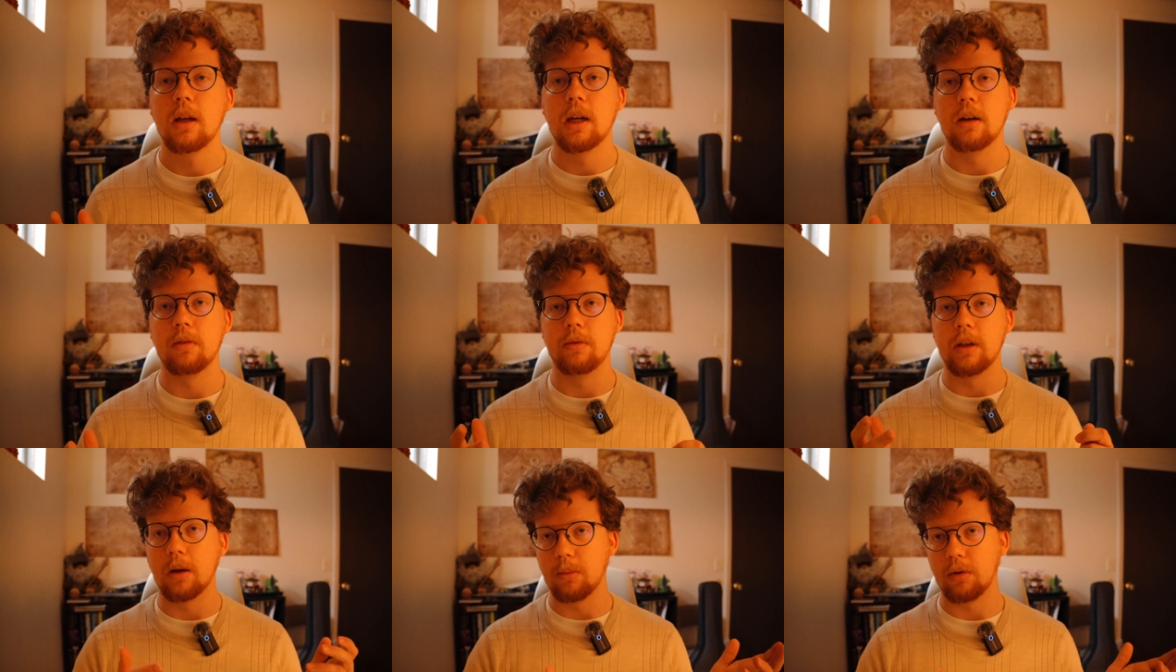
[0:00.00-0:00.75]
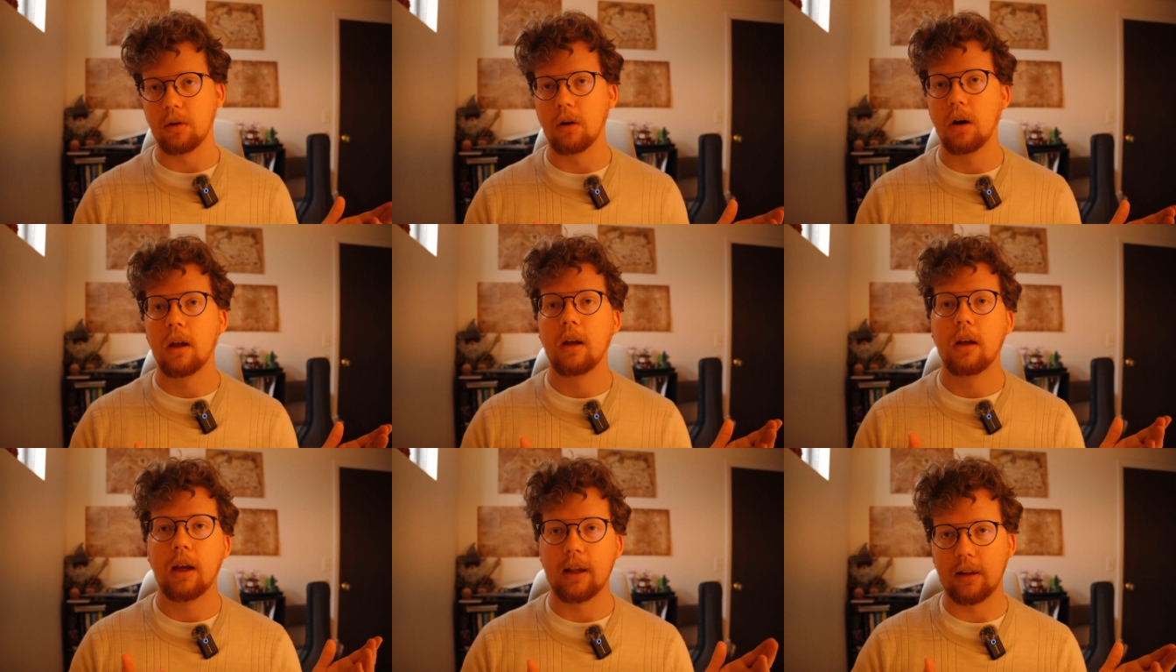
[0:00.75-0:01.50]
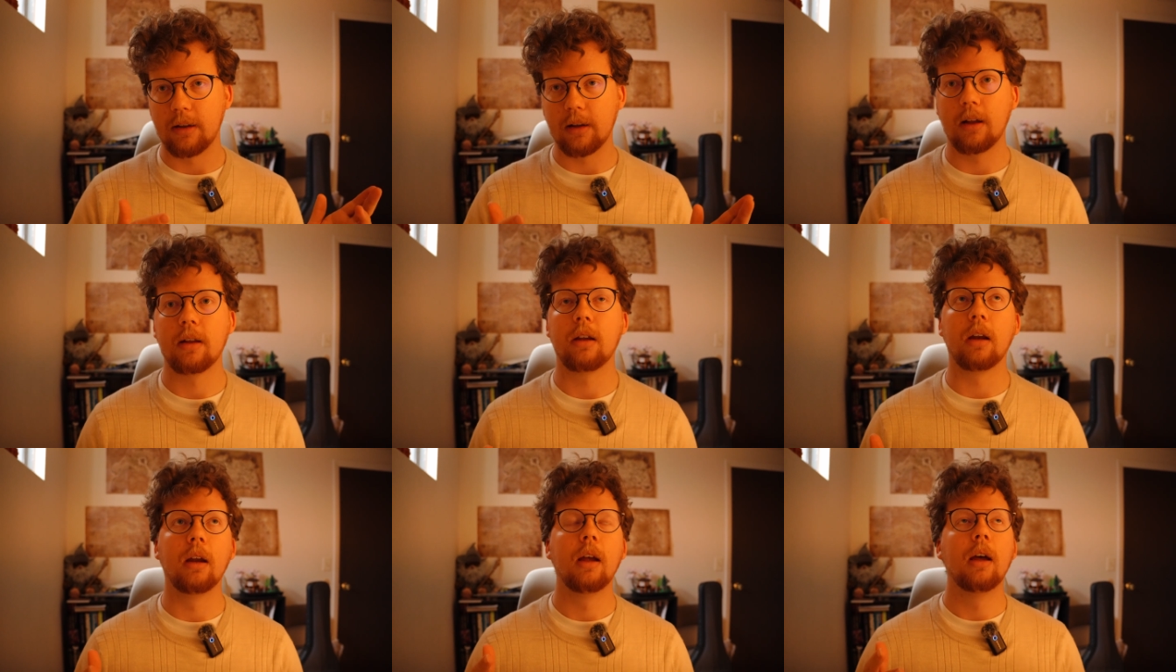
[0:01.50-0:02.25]
of the emperor Haile
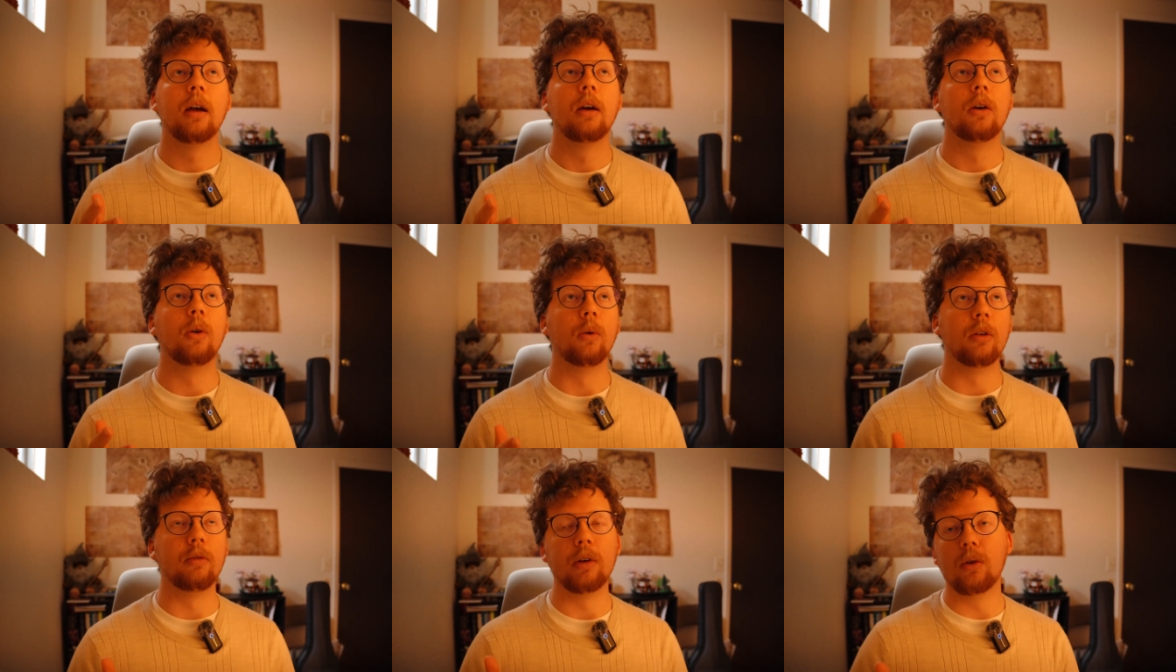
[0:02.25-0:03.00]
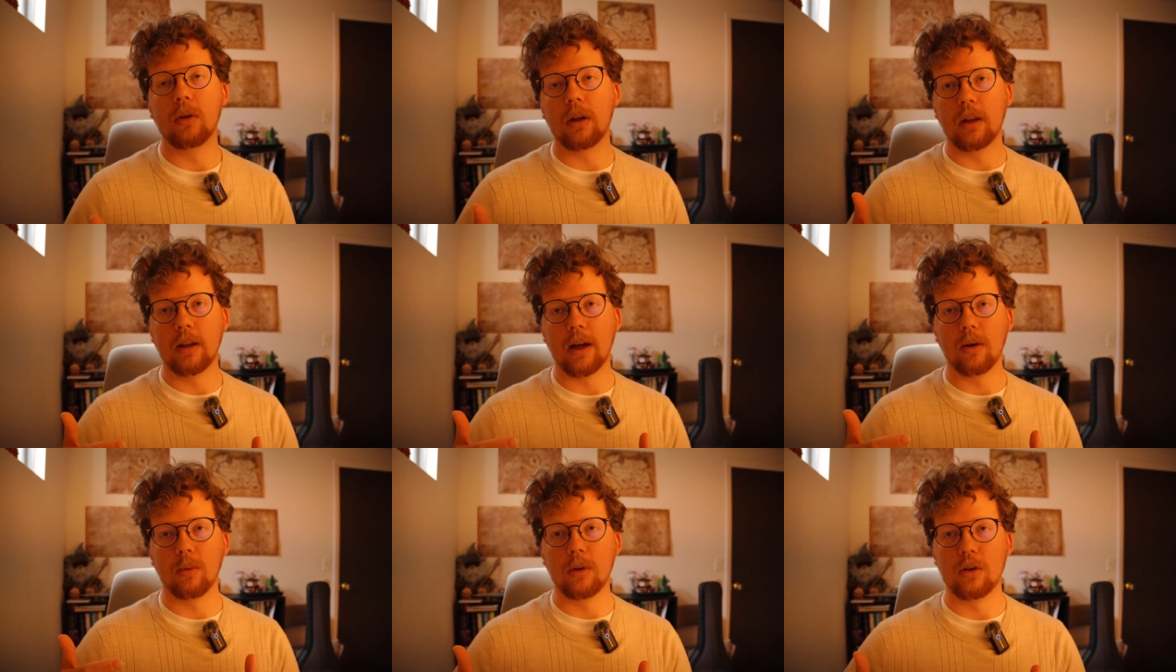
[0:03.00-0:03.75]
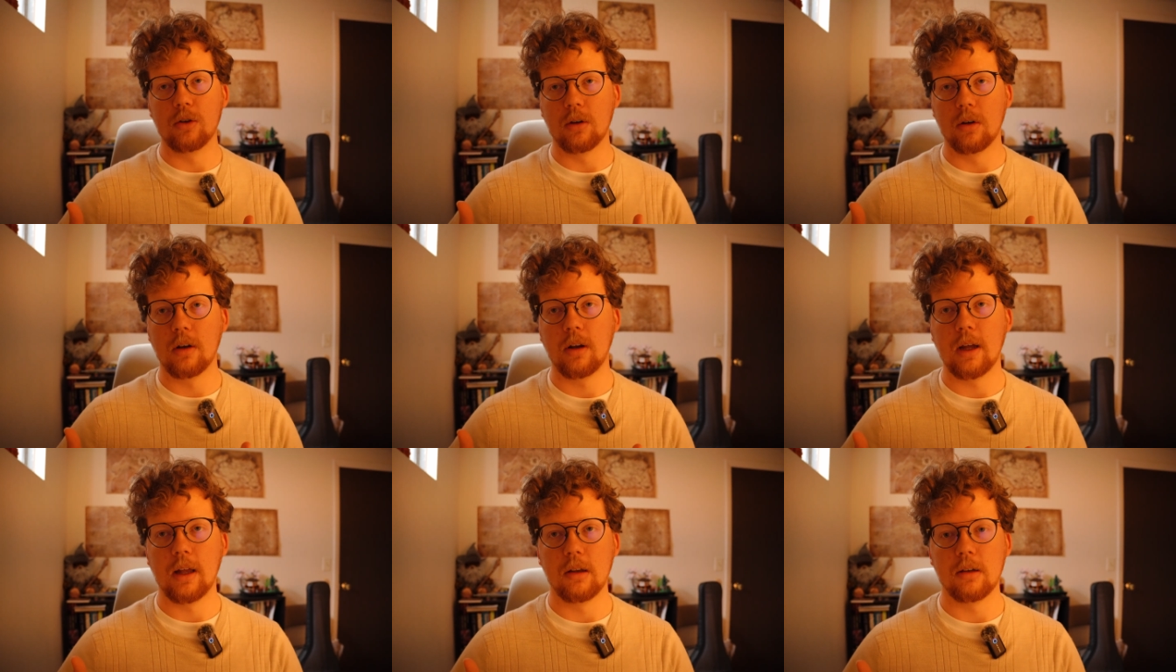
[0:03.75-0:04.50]
Selassie, who is viewed in that religion
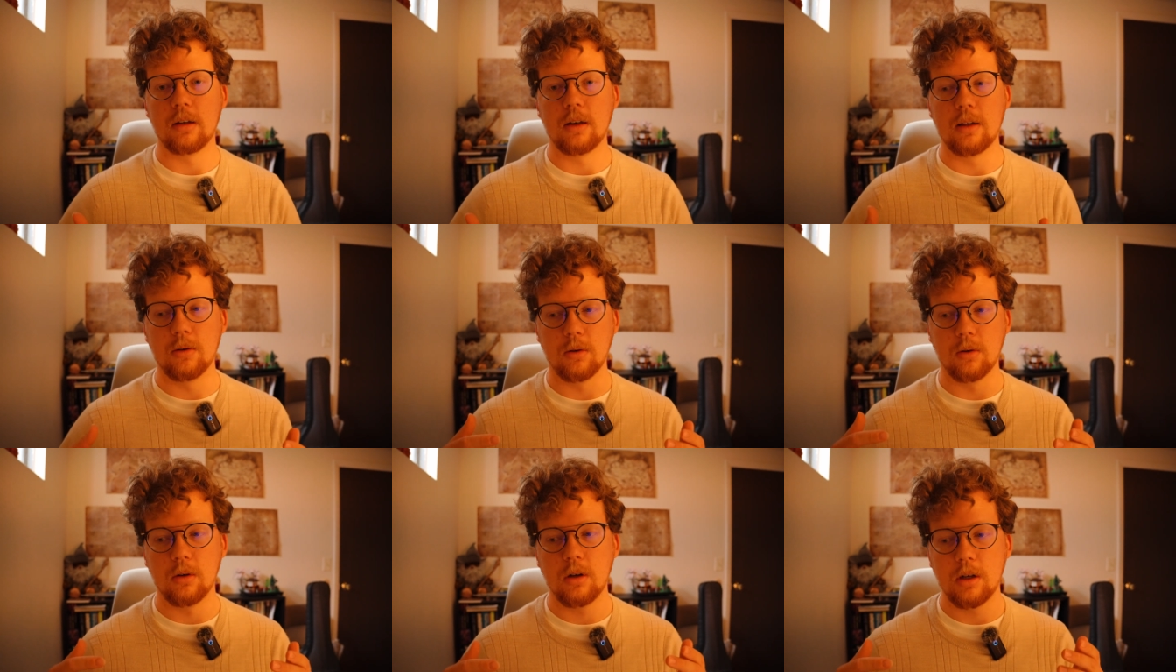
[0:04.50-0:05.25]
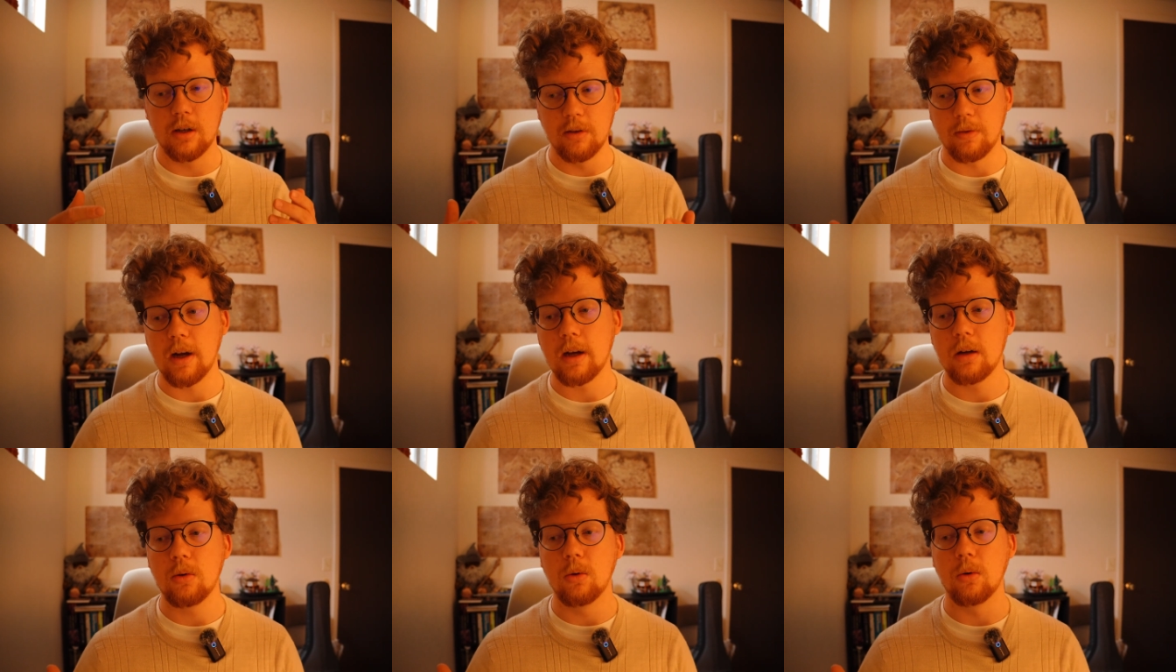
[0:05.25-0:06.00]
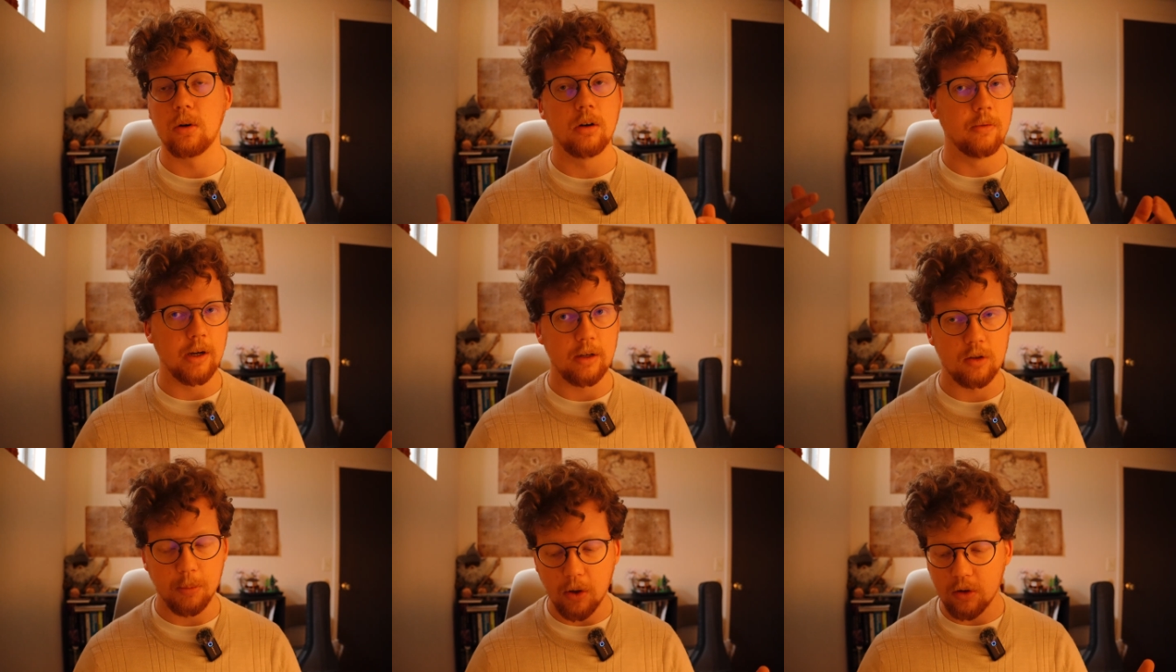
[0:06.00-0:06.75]
as either divine or
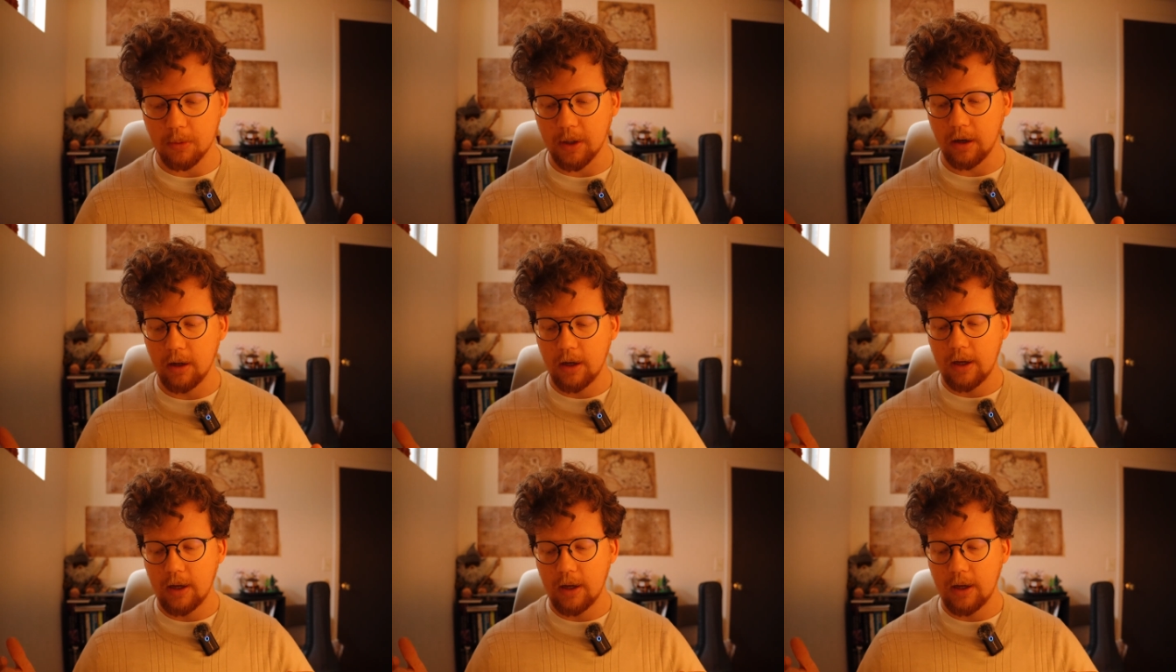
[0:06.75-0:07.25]
divine spokesman.